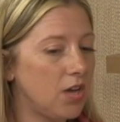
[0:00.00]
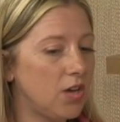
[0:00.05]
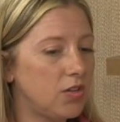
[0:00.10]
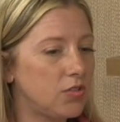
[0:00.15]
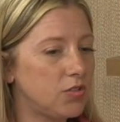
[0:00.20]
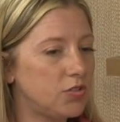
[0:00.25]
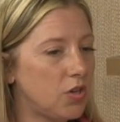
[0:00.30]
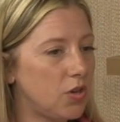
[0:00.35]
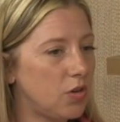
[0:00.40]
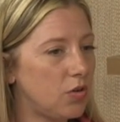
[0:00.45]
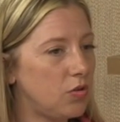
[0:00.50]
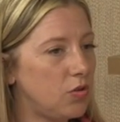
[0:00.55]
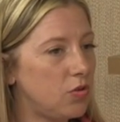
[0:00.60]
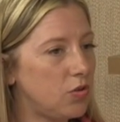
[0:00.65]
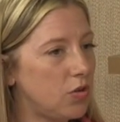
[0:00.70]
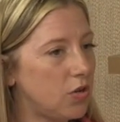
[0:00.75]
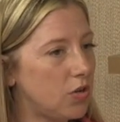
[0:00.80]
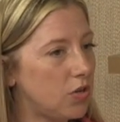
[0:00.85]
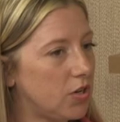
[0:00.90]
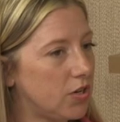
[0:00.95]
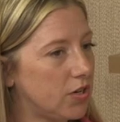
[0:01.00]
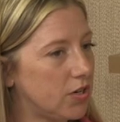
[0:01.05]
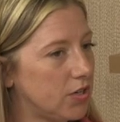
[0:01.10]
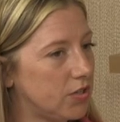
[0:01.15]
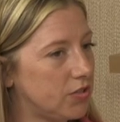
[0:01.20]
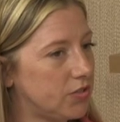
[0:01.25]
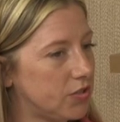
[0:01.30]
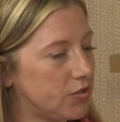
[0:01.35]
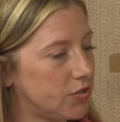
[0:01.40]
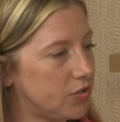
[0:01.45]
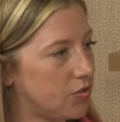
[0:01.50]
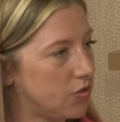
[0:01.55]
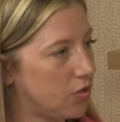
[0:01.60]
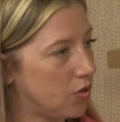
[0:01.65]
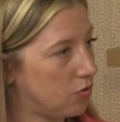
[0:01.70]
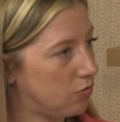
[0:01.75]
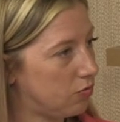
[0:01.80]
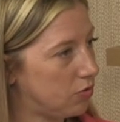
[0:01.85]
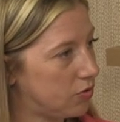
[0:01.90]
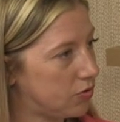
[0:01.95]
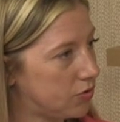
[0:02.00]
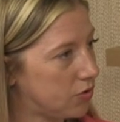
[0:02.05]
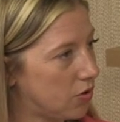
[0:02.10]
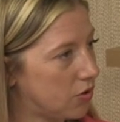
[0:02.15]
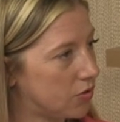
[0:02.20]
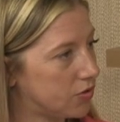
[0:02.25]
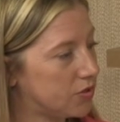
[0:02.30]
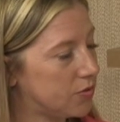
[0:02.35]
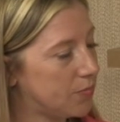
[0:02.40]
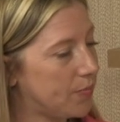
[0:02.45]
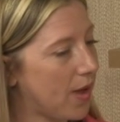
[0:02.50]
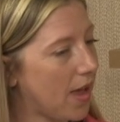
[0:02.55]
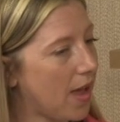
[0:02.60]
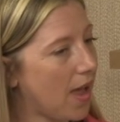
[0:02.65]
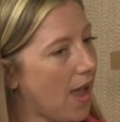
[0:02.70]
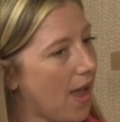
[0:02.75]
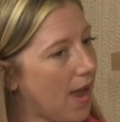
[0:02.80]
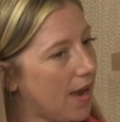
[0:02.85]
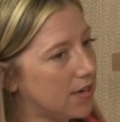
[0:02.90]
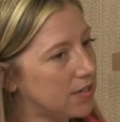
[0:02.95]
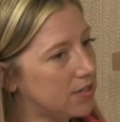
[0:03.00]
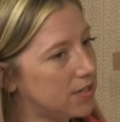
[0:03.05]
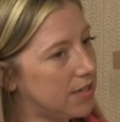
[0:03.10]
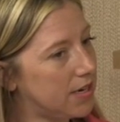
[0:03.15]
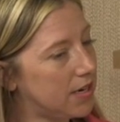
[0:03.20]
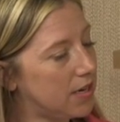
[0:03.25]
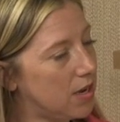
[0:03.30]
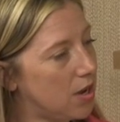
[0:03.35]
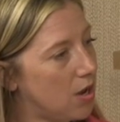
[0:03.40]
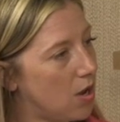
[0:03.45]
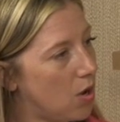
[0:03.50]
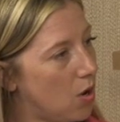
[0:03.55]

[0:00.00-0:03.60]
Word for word: So you could look at just the cruise cost, but actually,